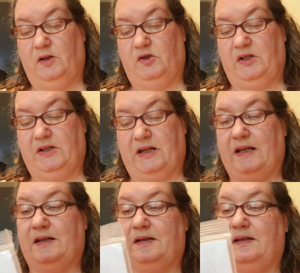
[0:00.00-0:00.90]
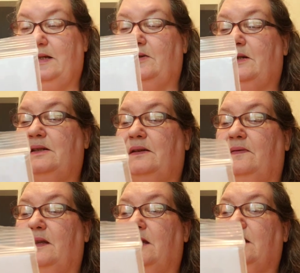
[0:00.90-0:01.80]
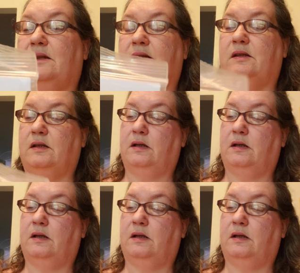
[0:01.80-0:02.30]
she's got a series of these.